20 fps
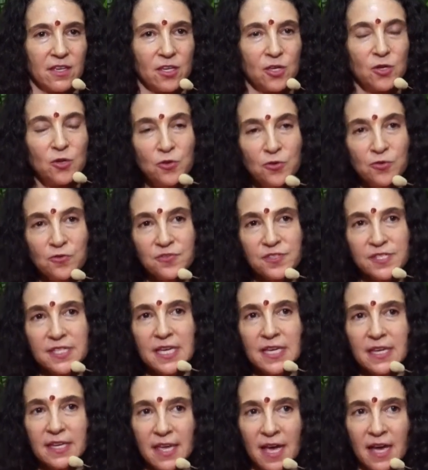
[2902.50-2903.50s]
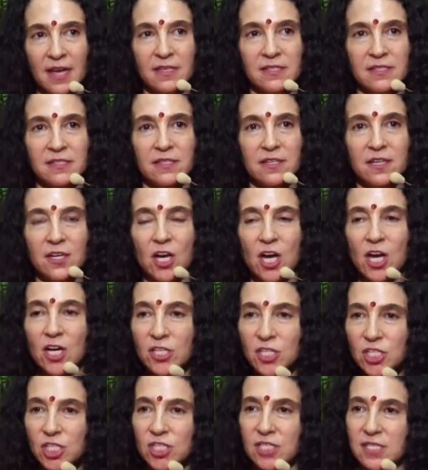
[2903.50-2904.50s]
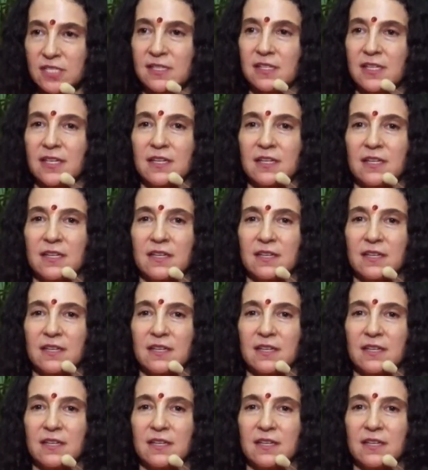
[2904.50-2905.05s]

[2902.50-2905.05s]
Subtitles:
You've said yes consciously.